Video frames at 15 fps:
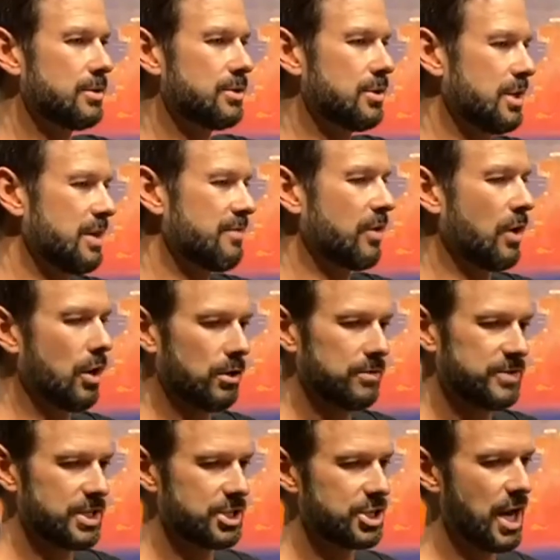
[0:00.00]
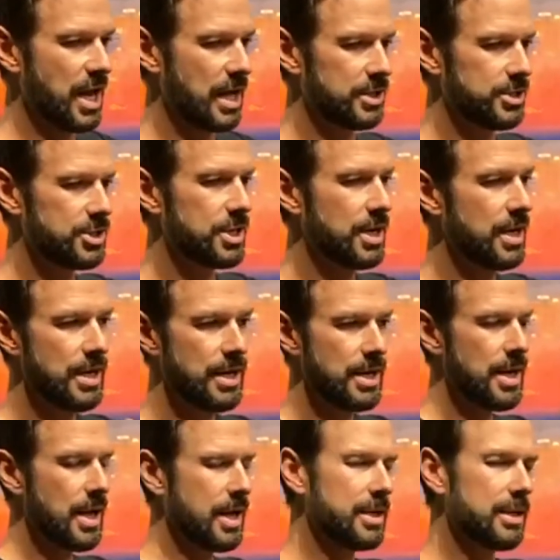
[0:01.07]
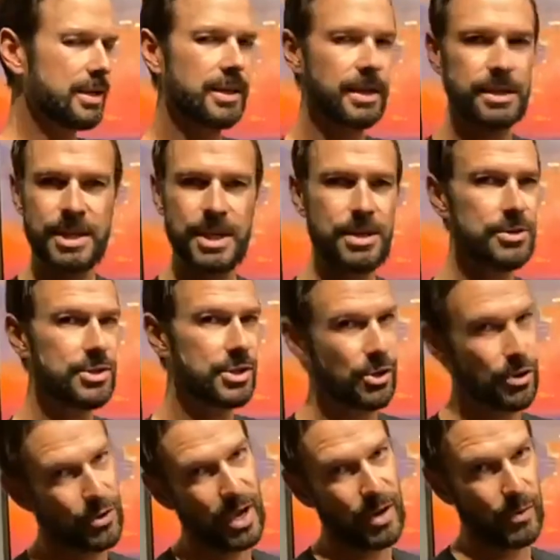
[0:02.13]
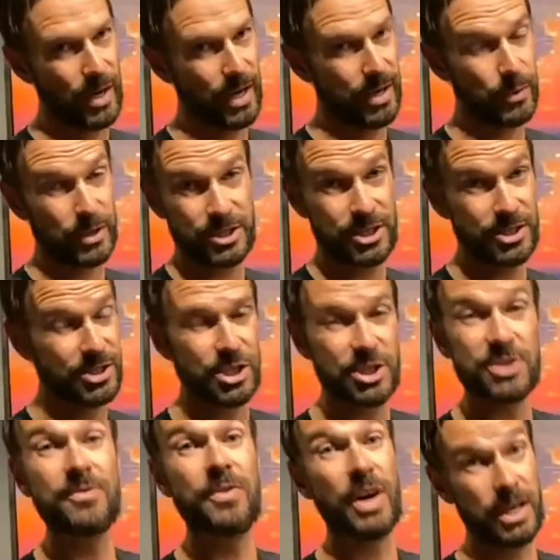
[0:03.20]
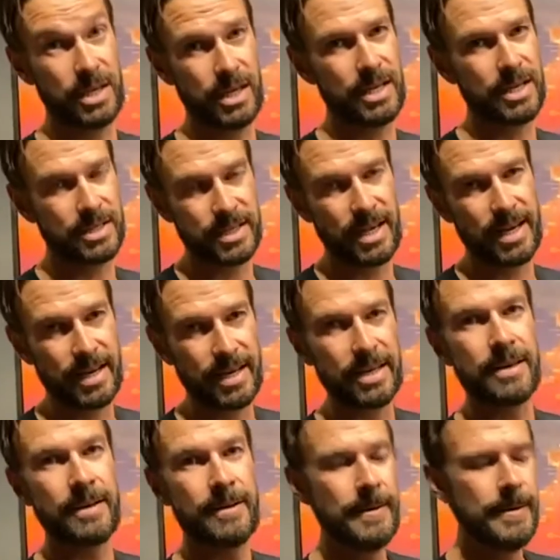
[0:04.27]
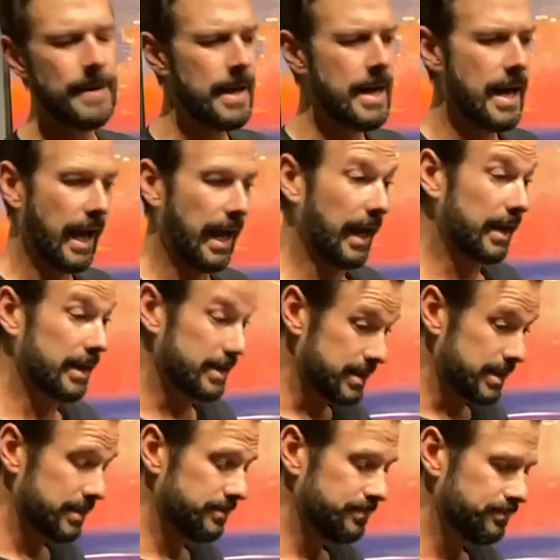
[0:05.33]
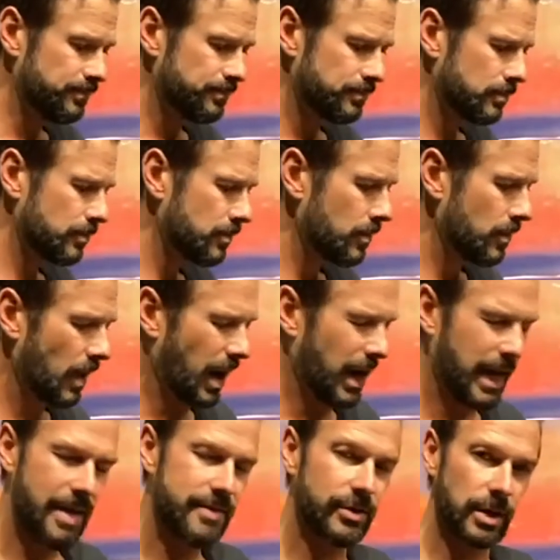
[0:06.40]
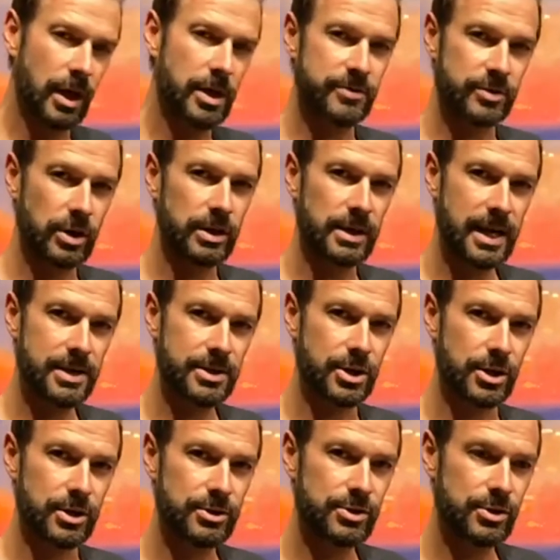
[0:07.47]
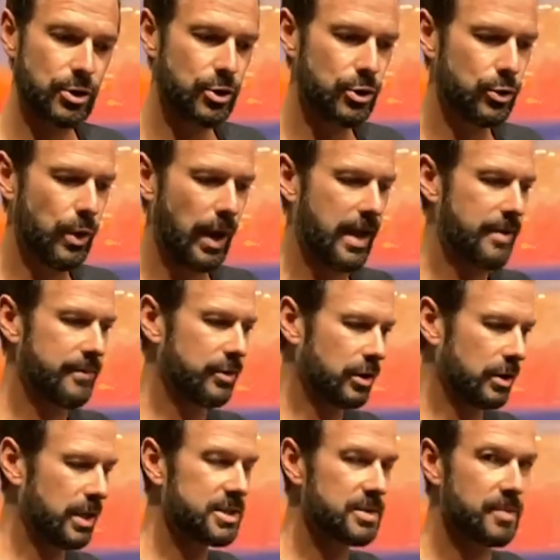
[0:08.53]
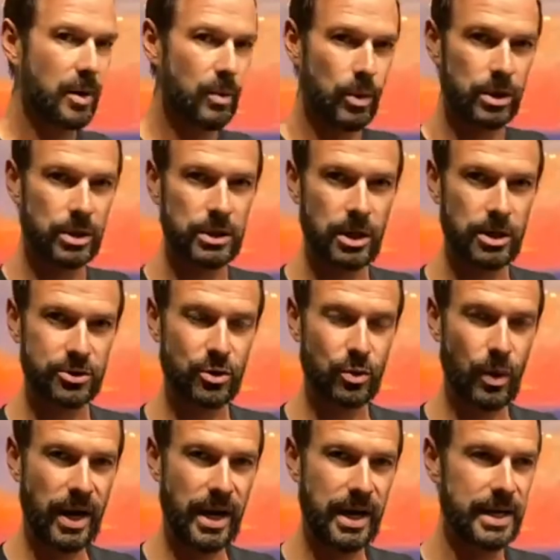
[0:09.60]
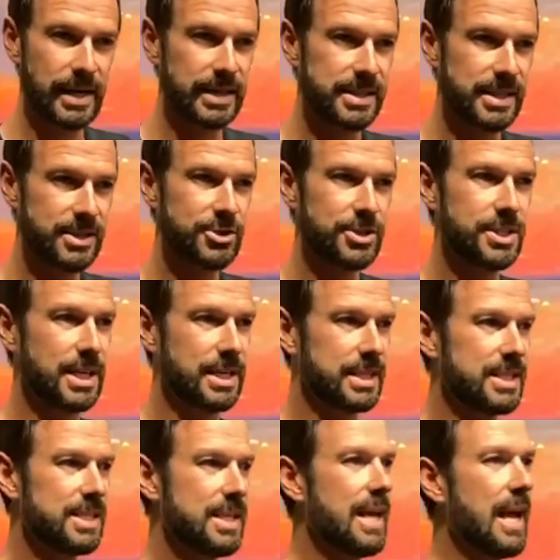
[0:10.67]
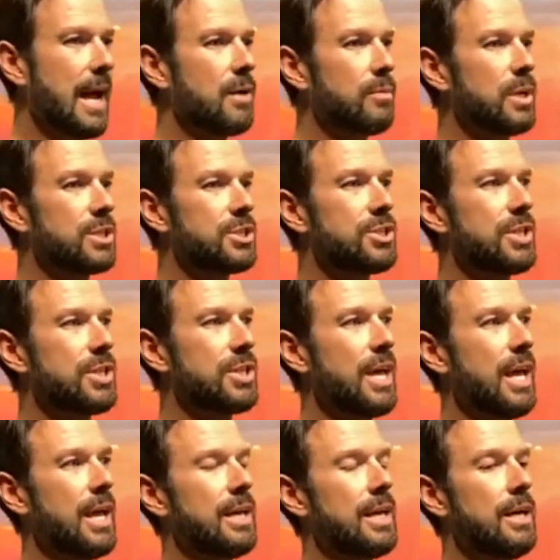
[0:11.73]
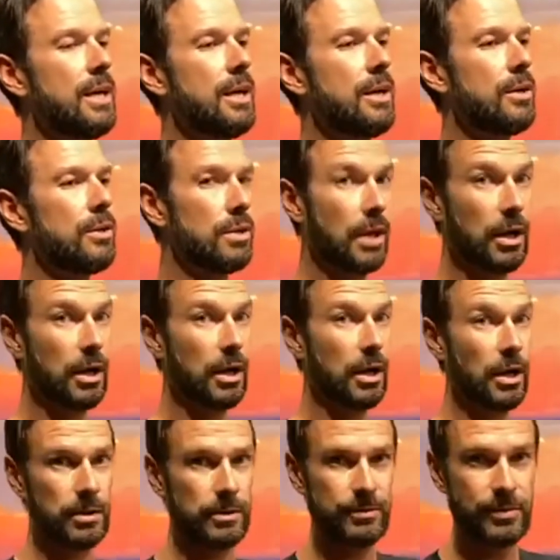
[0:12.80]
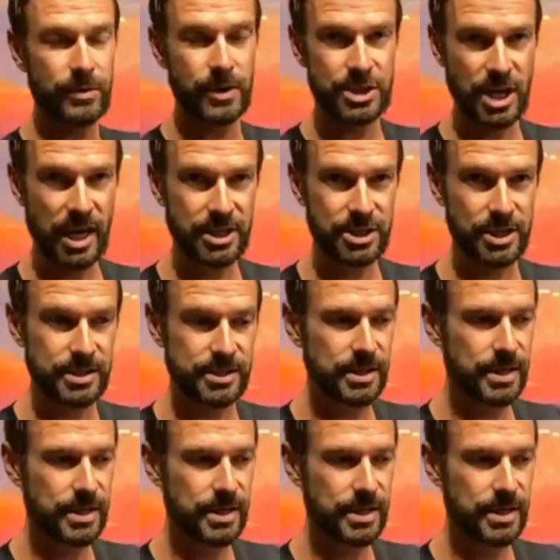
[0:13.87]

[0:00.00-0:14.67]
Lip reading: evolved and changed, and it continues to go that way, which is just fun and exciting. And I have a lot of collectors who have collected my work along the way, and it's interesting to see how much they love the changes.